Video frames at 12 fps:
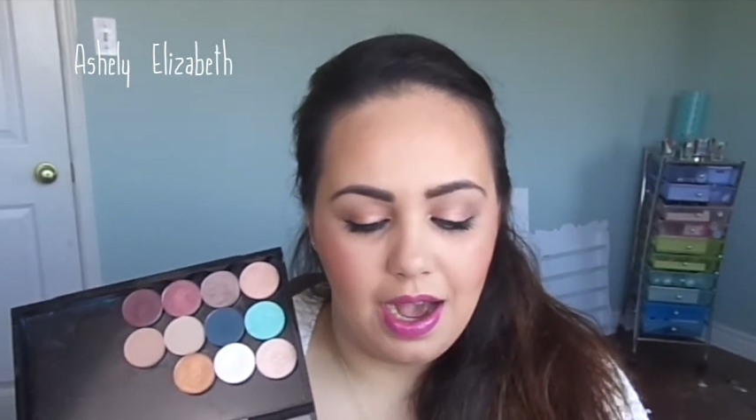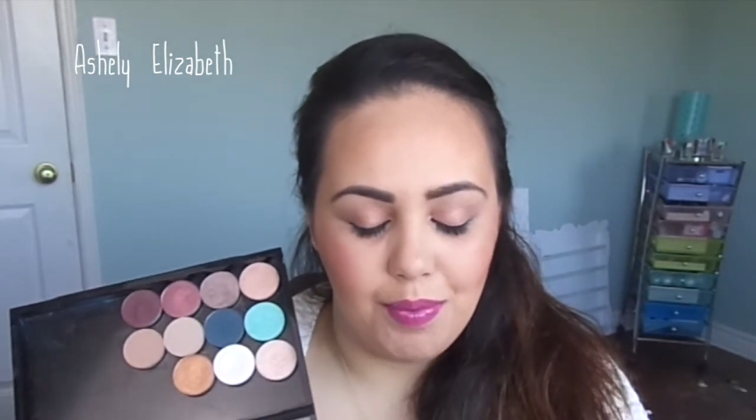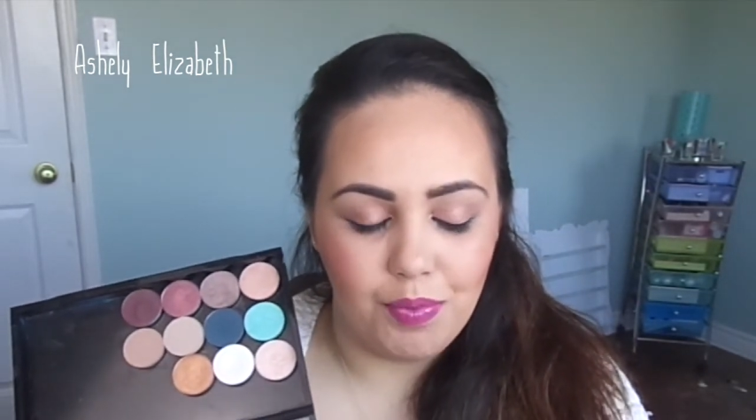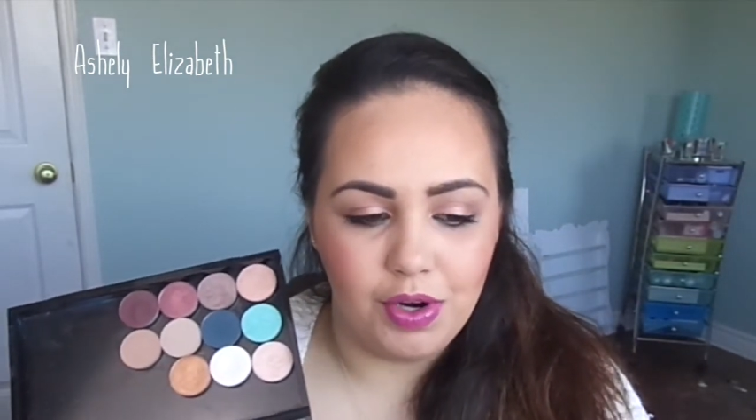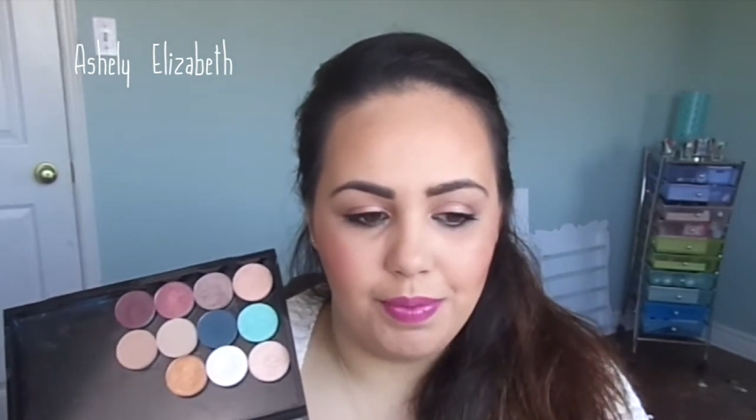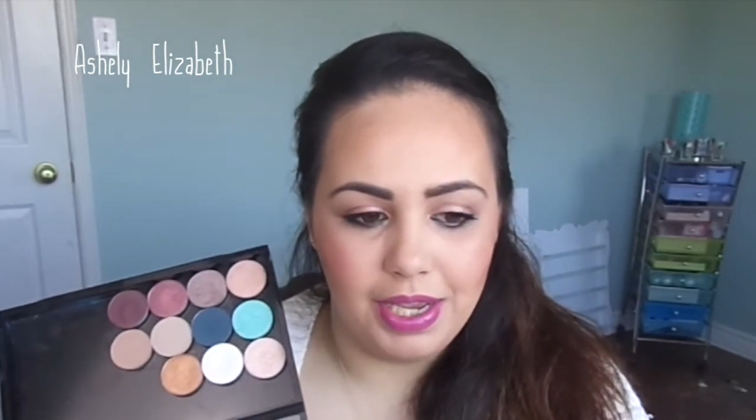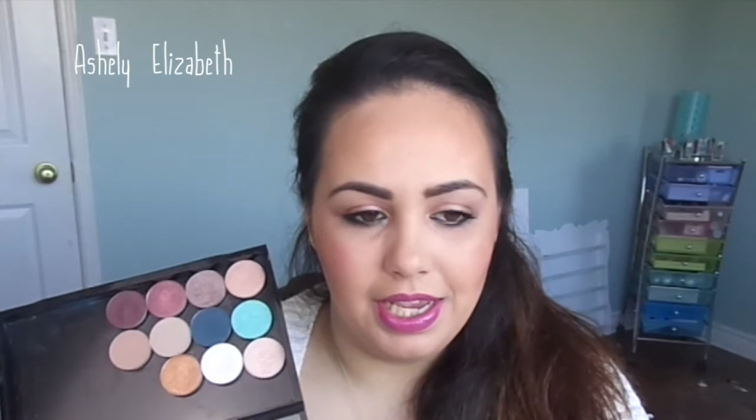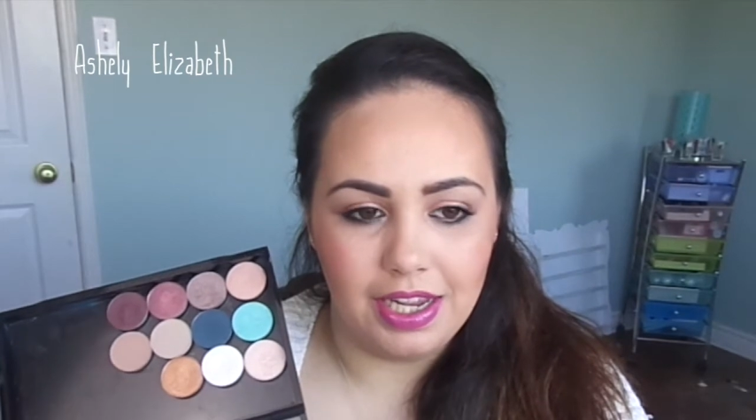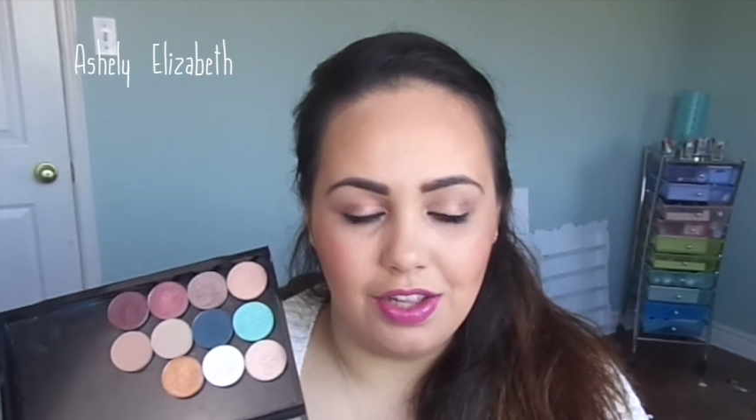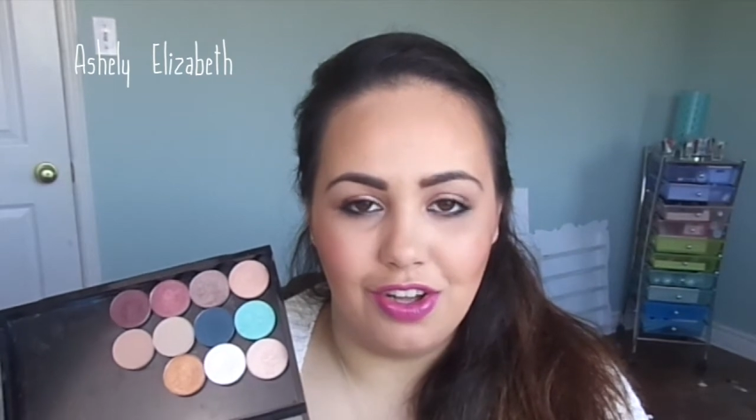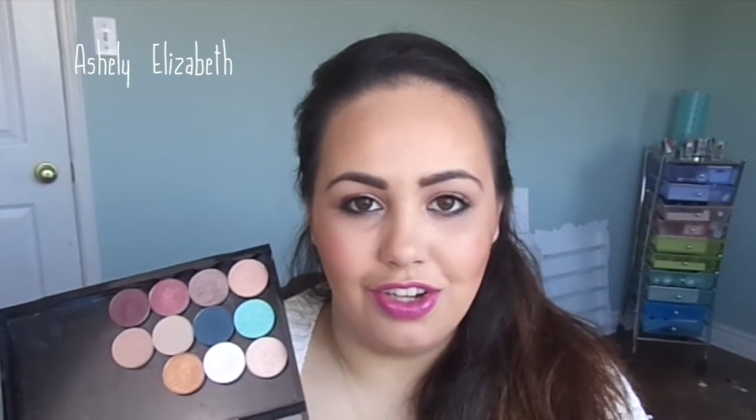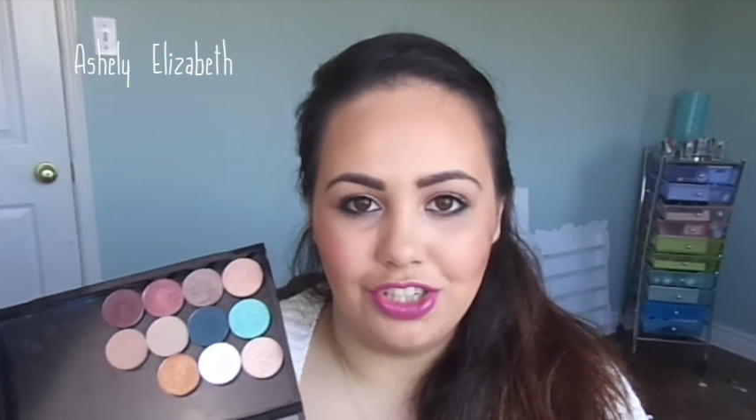one of my
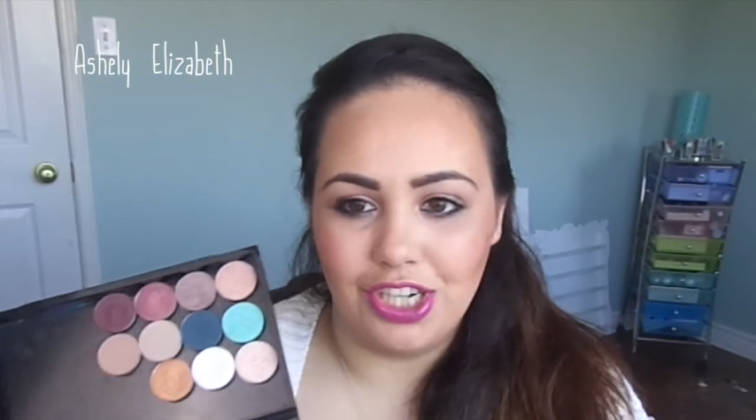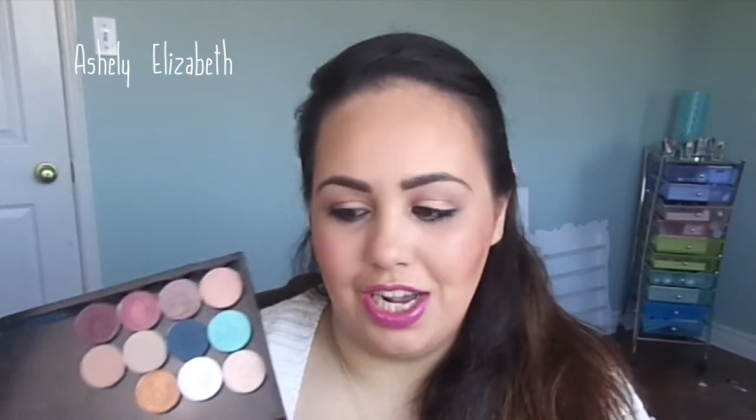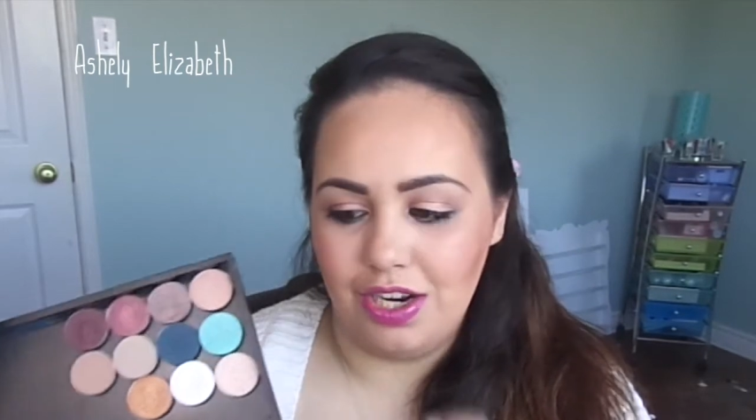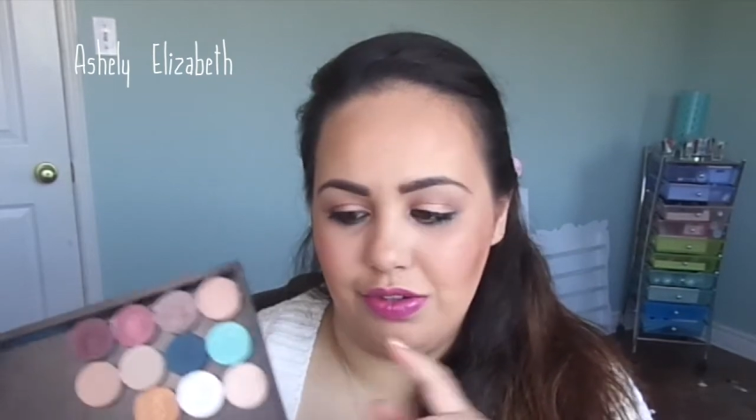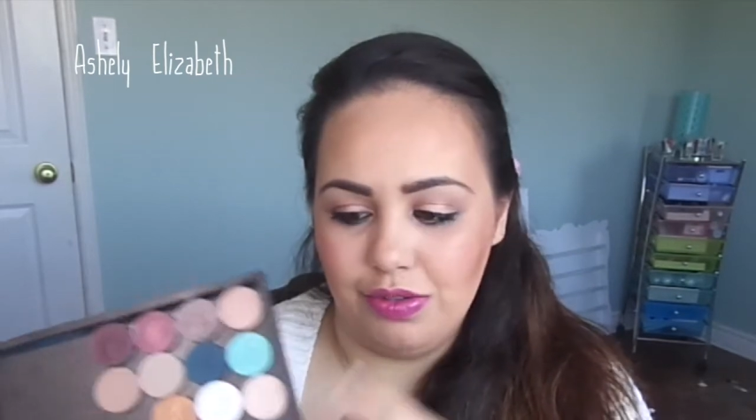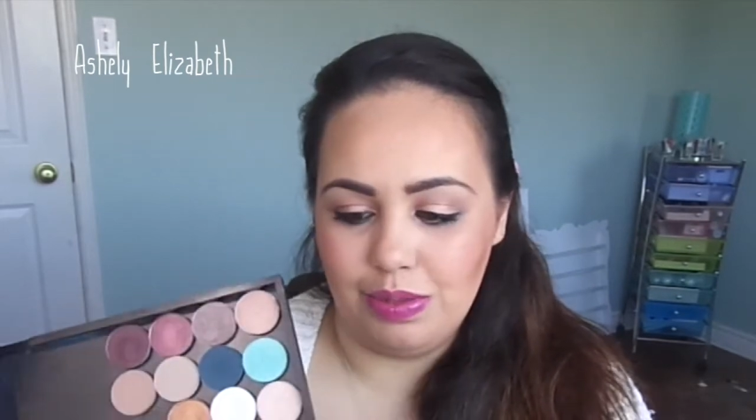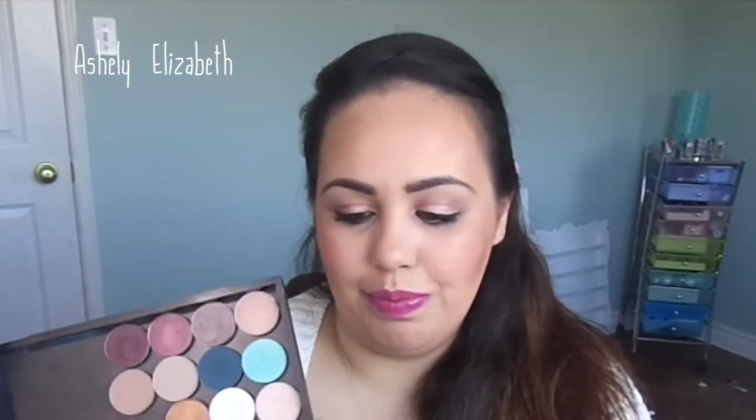Inglot shadows,